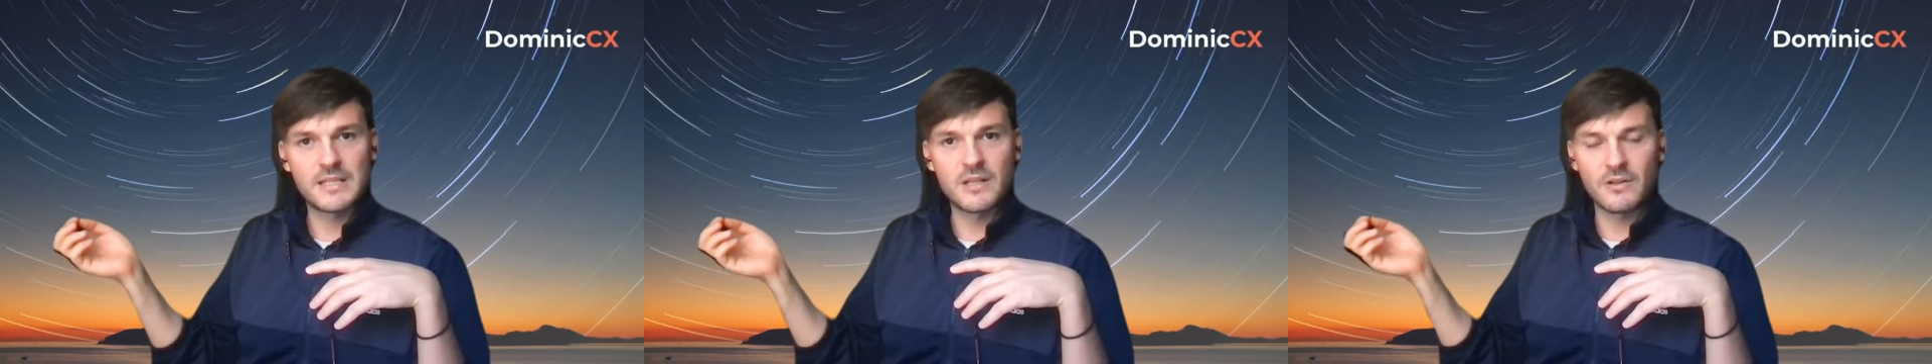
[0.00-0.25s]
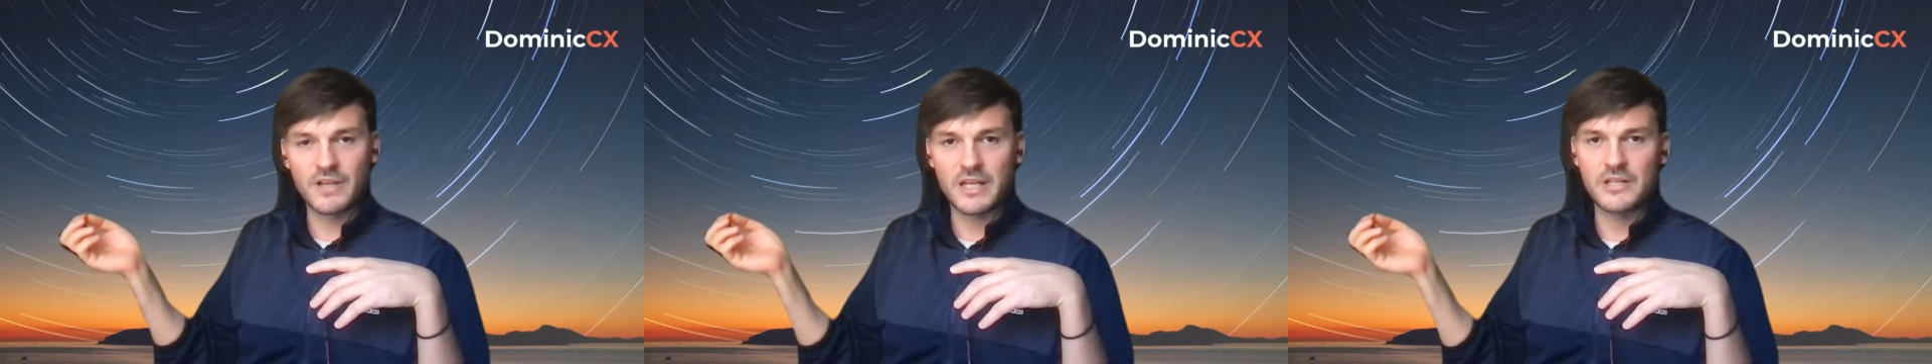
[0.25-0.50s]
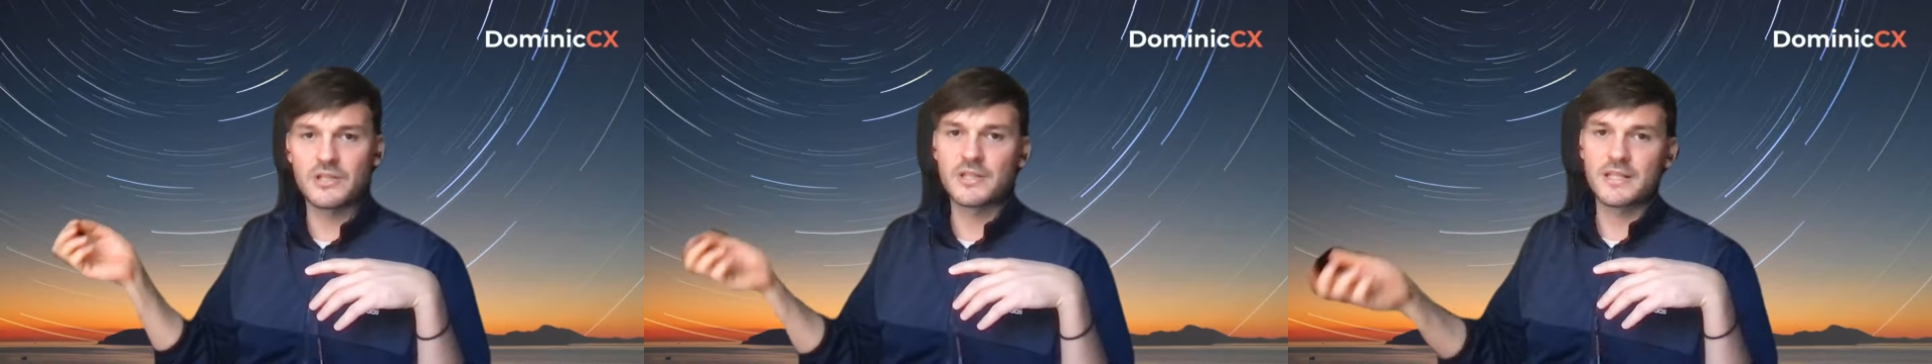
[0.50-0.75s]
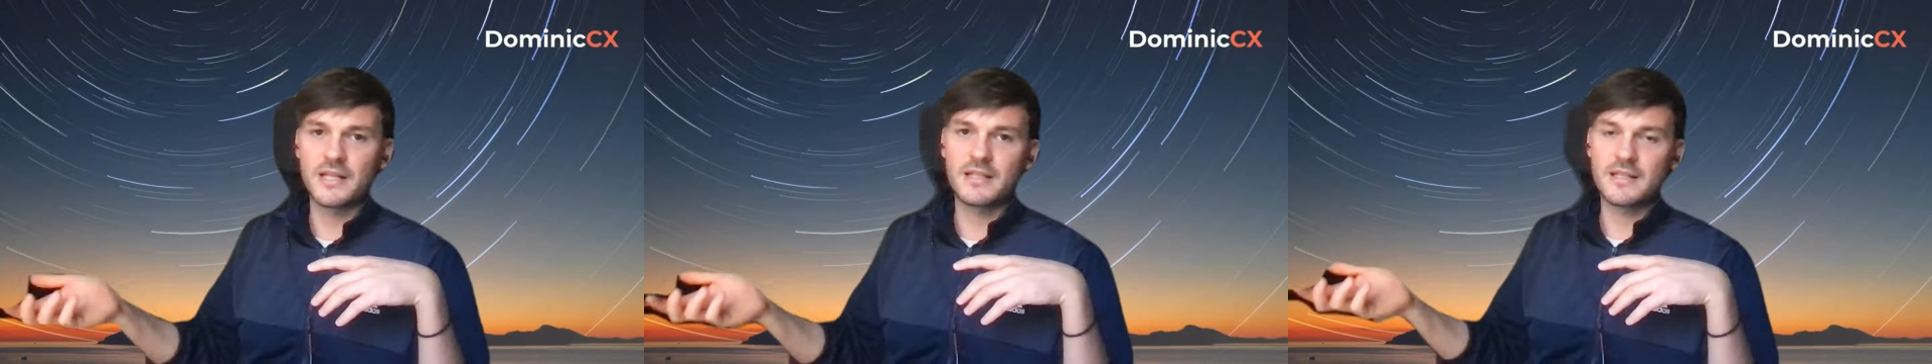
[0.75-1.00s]
notification
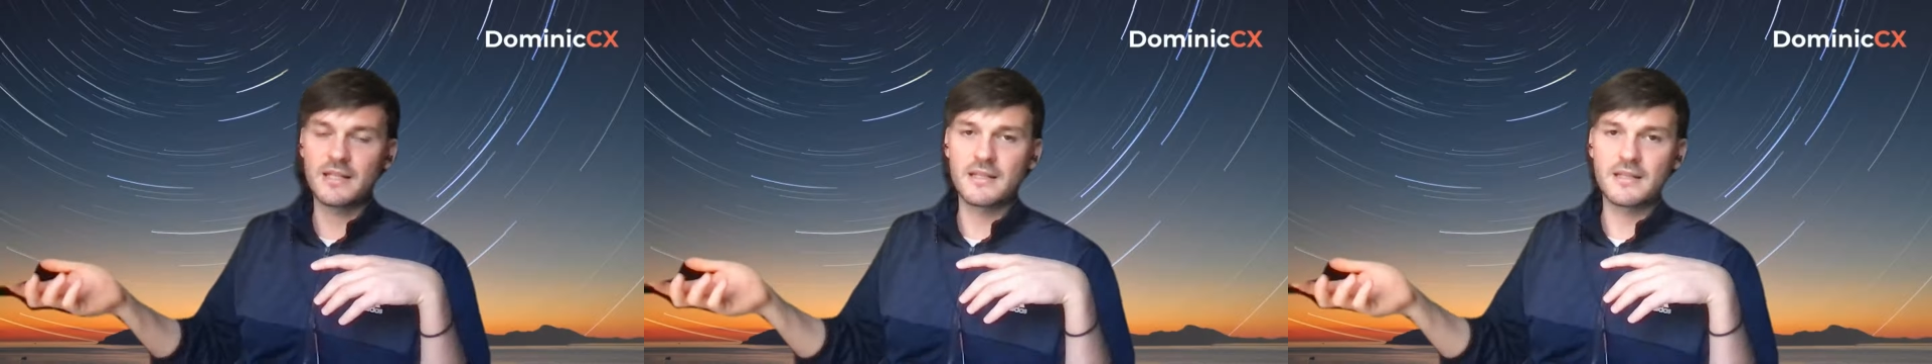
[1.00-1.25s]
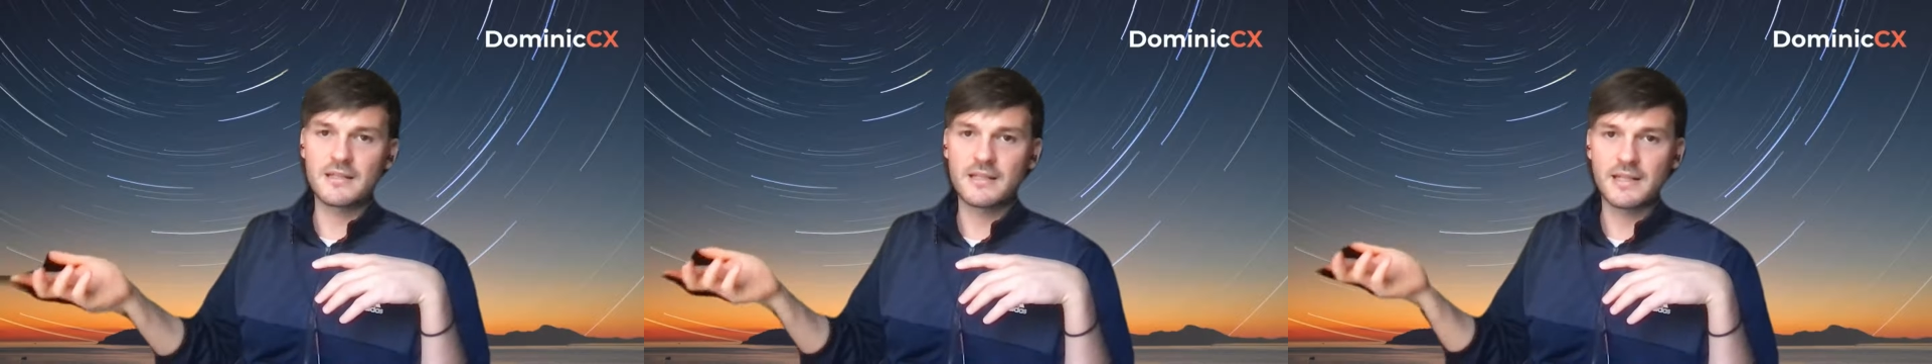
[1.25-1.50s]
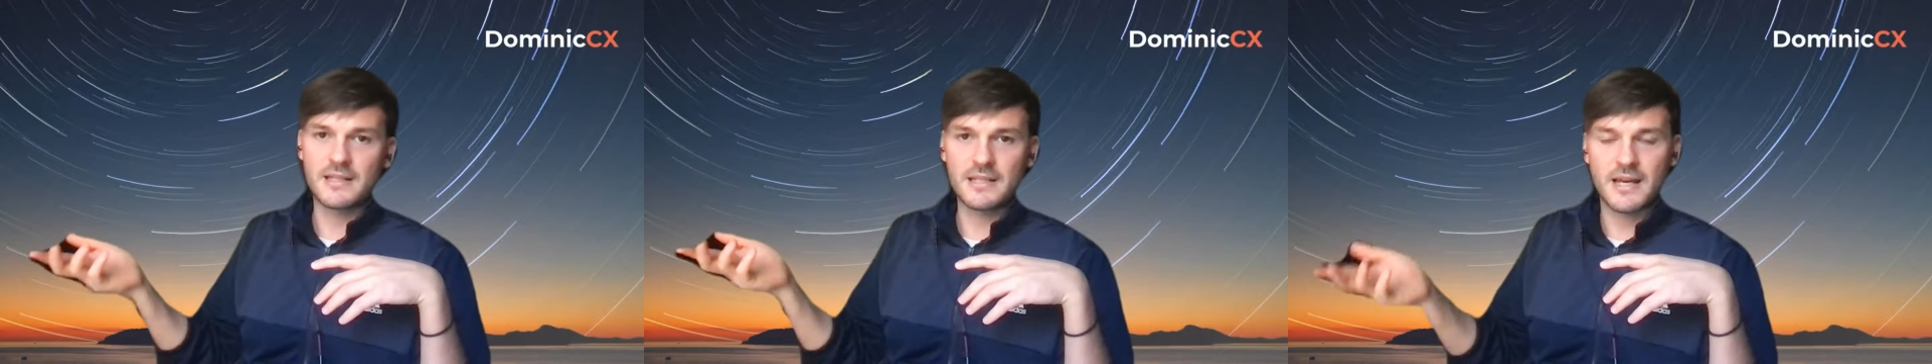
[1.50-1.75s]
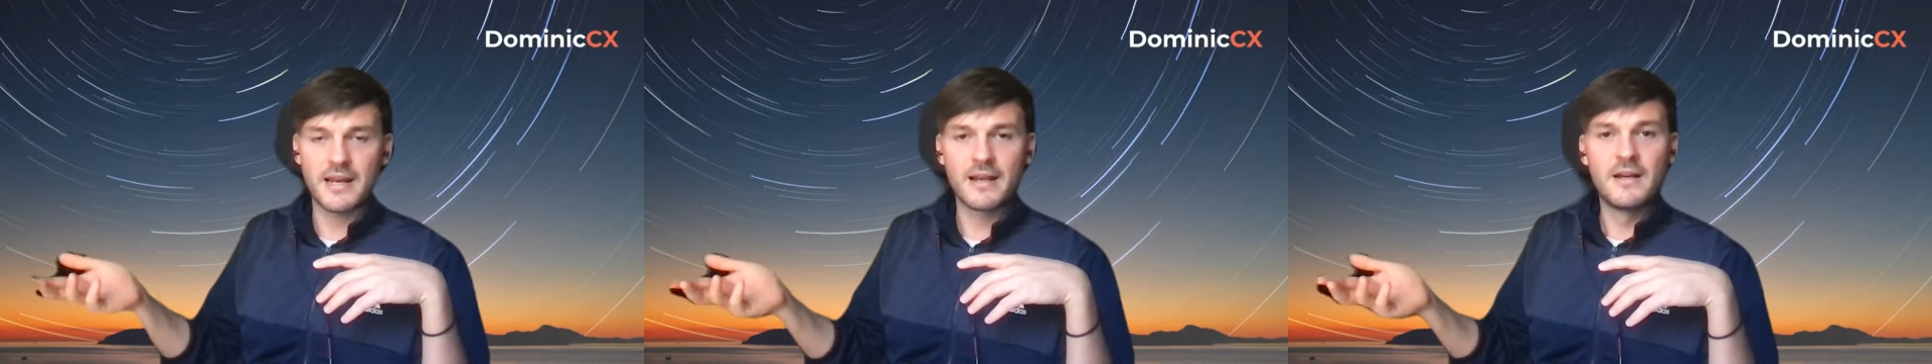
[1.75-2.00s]
sent inside
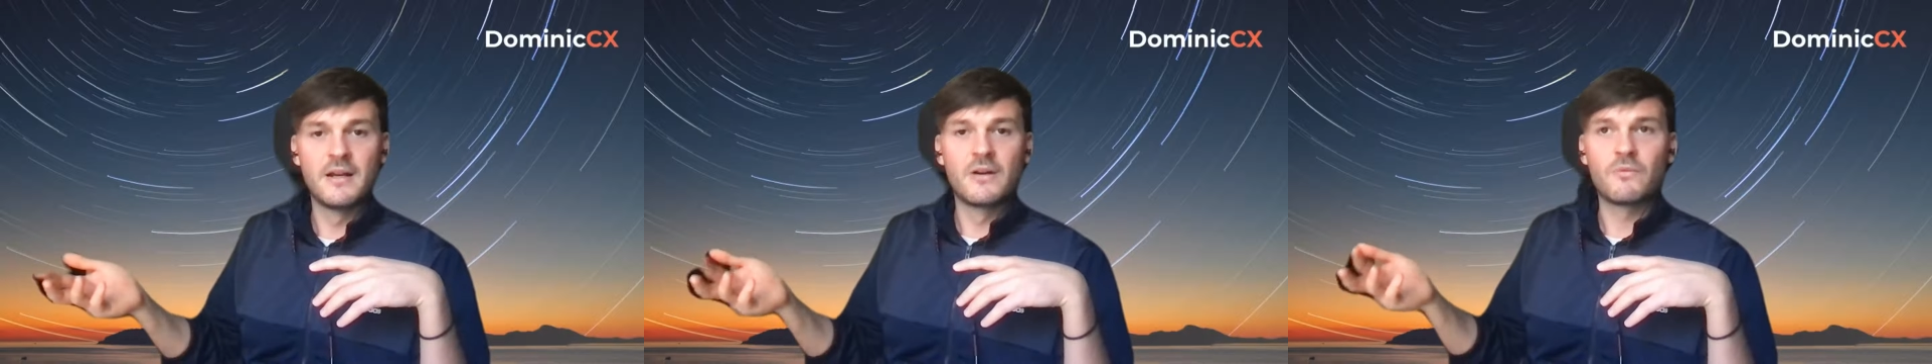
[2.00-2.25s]
Slack,